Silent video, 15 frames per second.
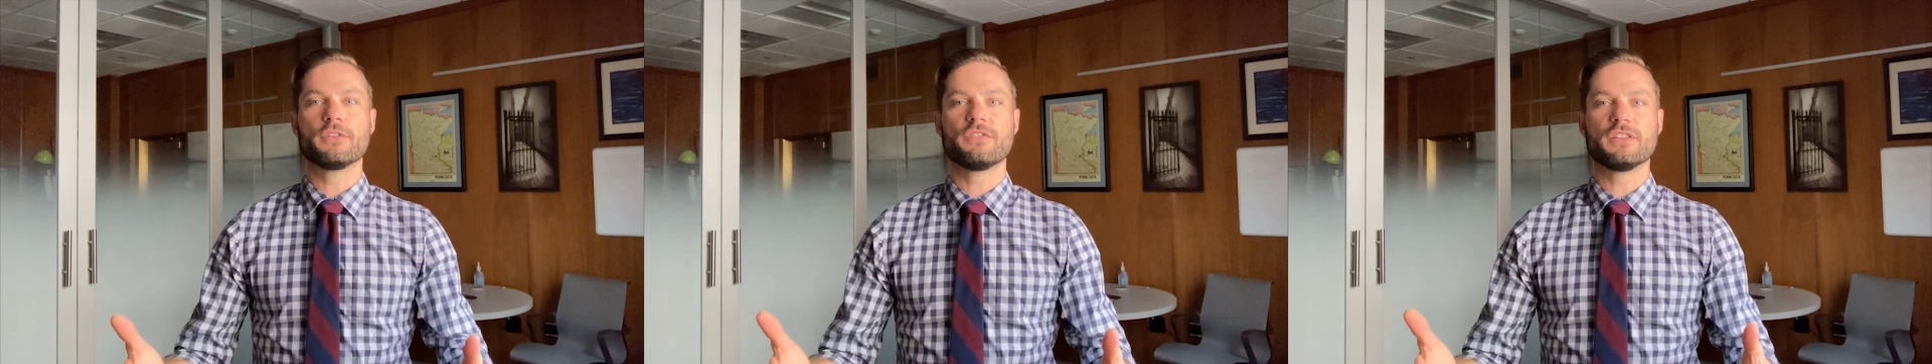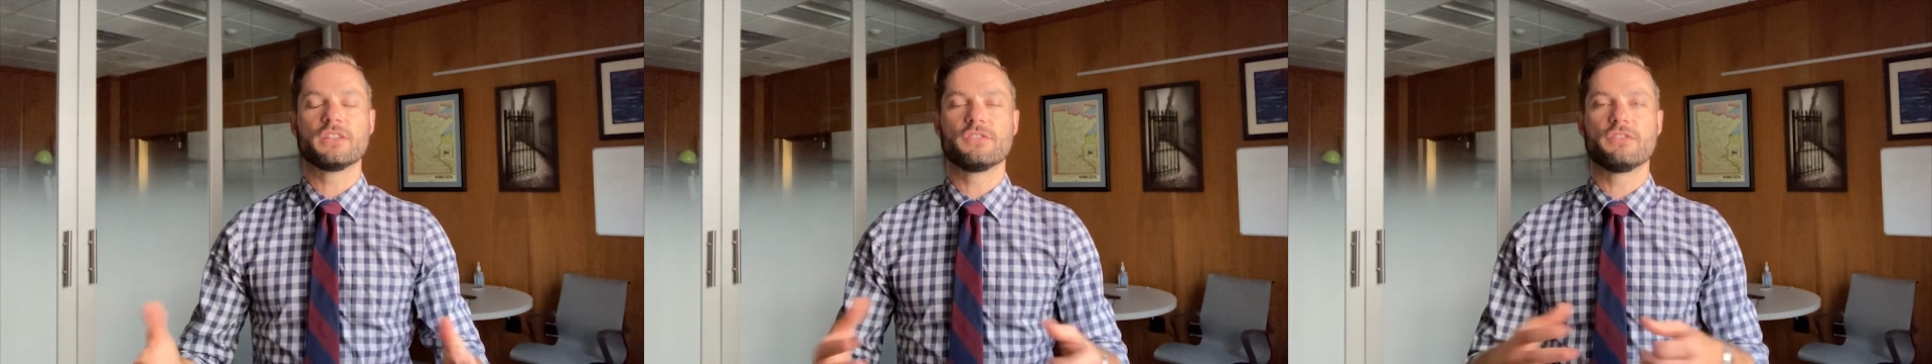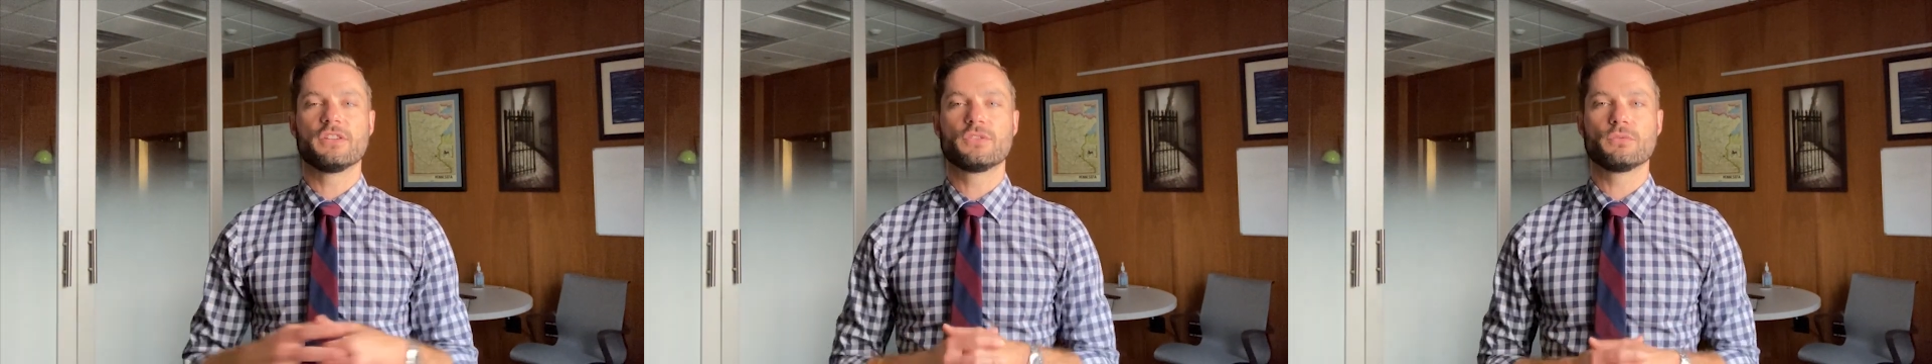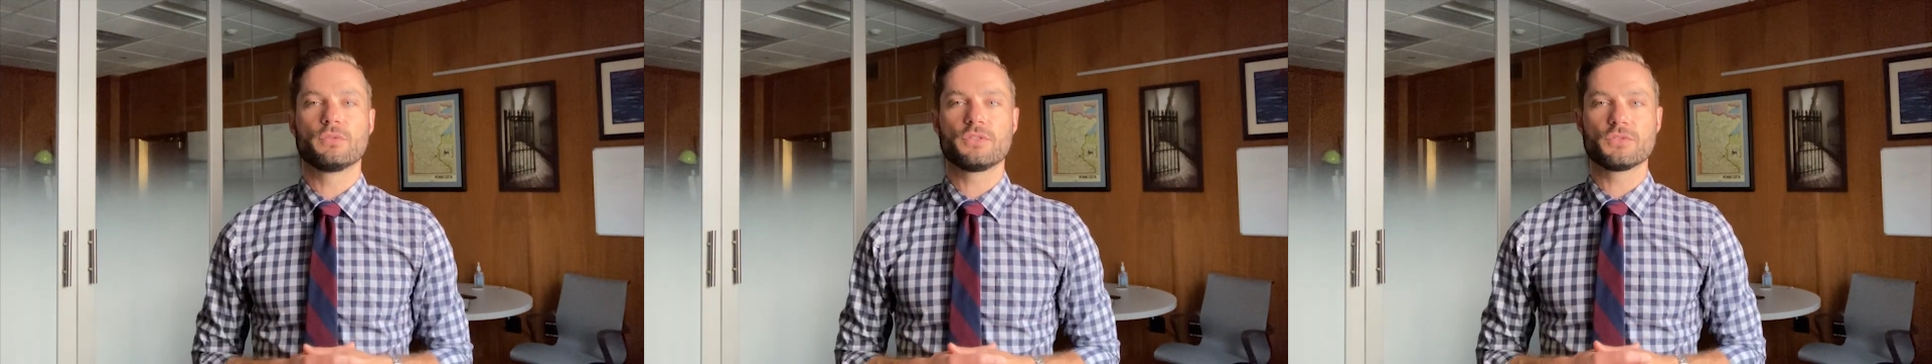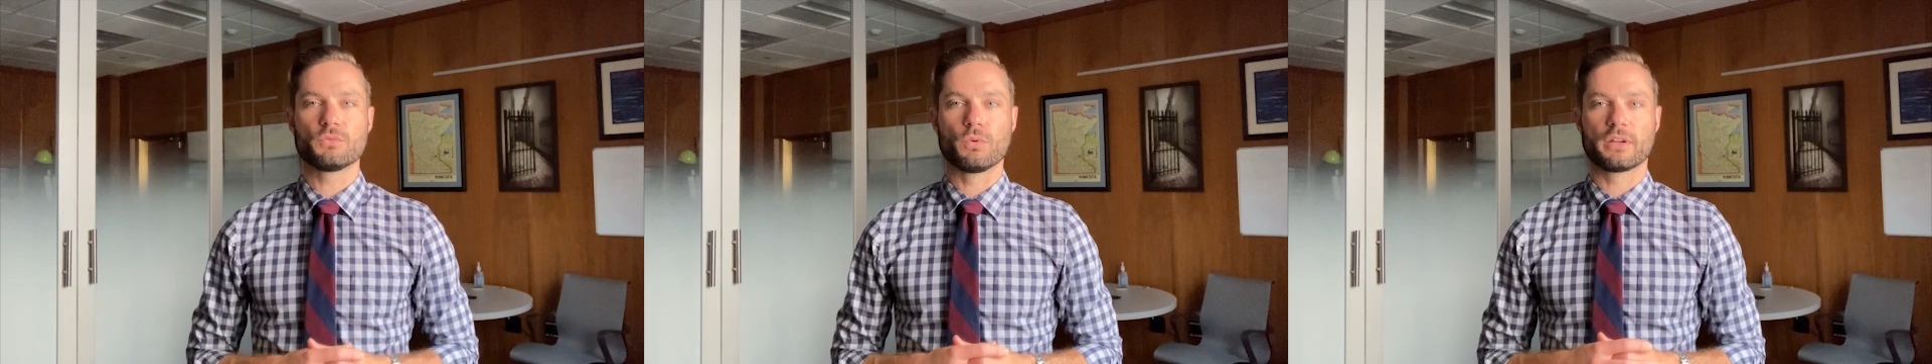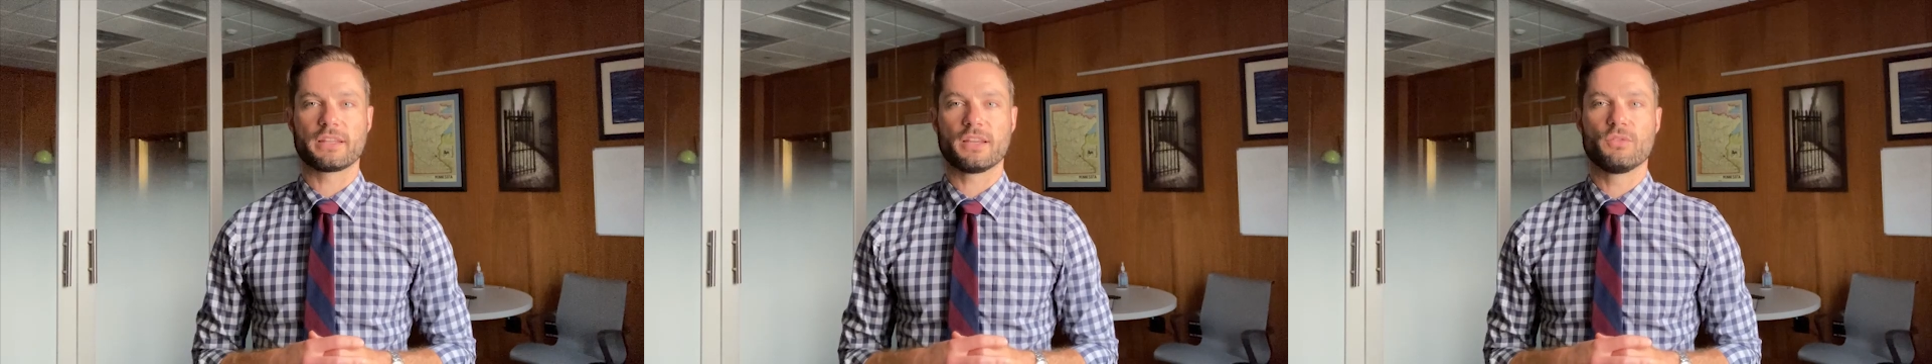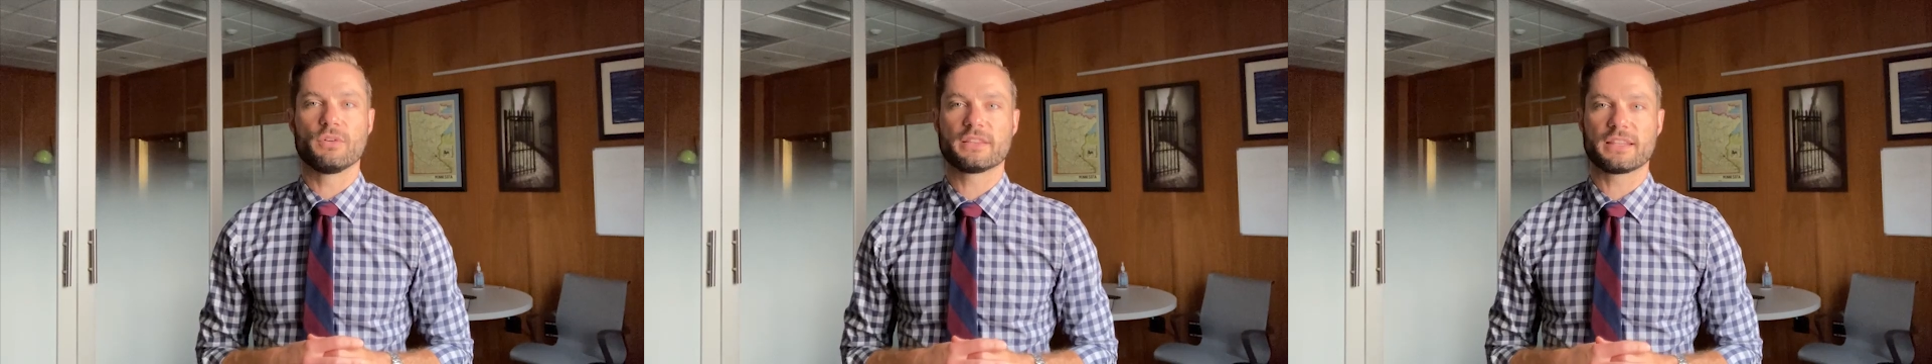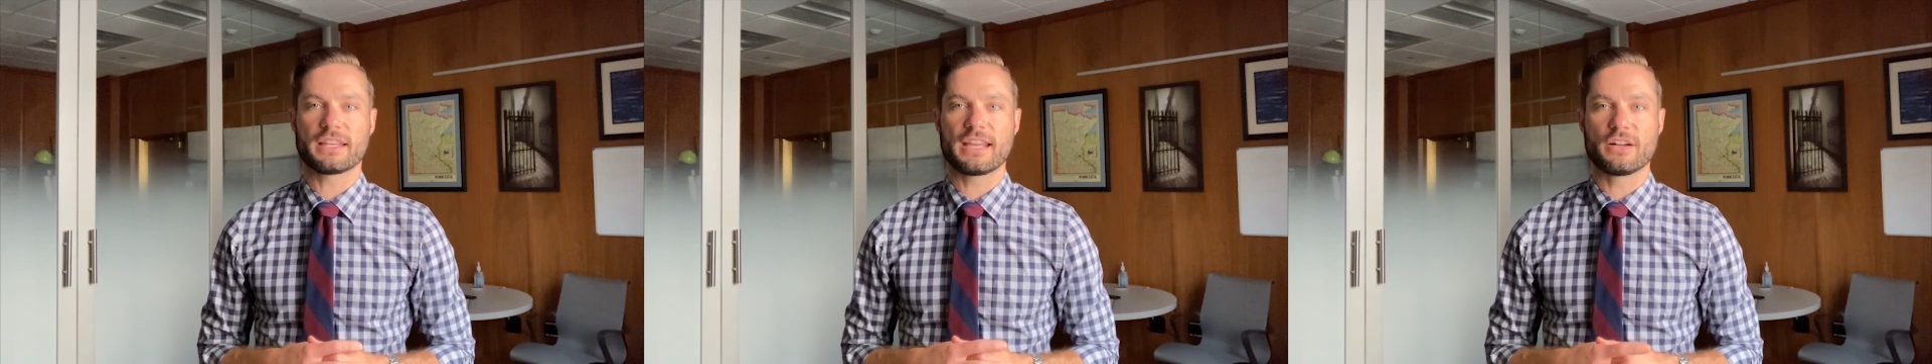of individuals working
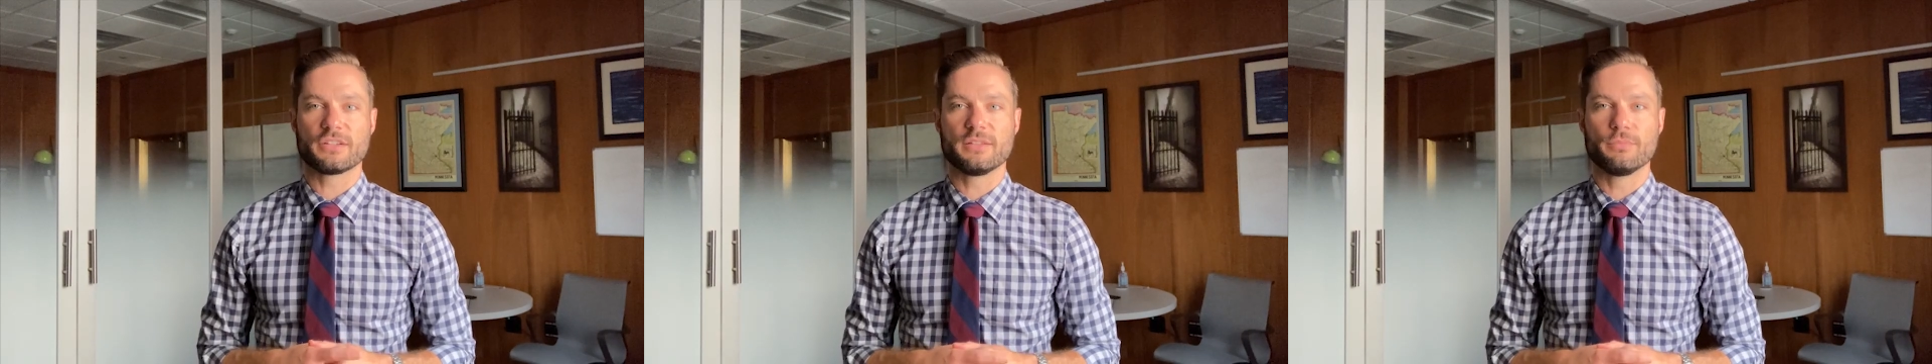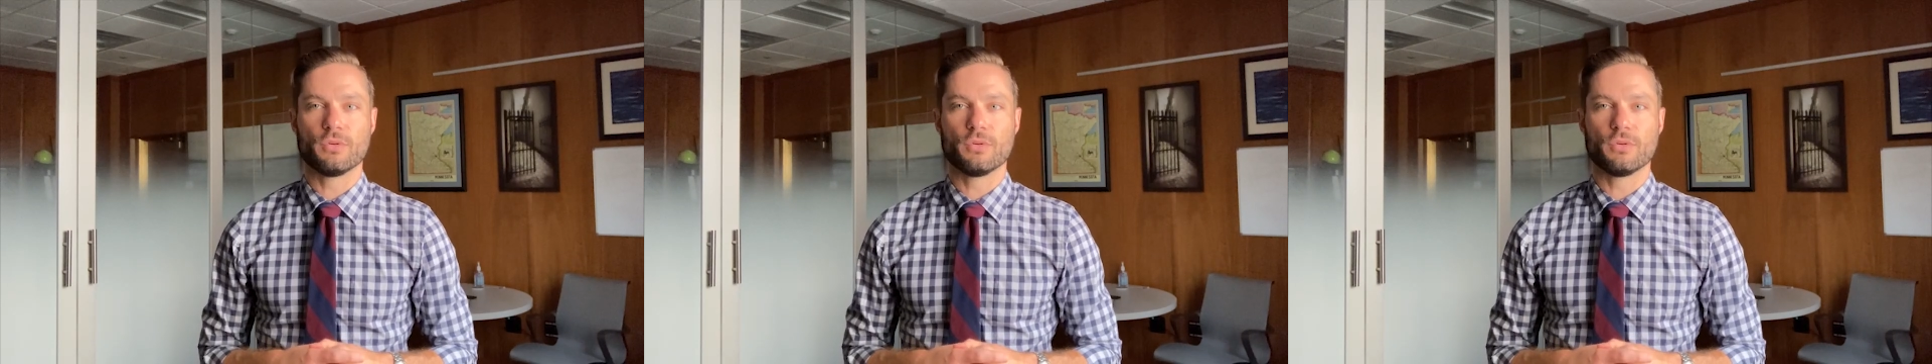with the county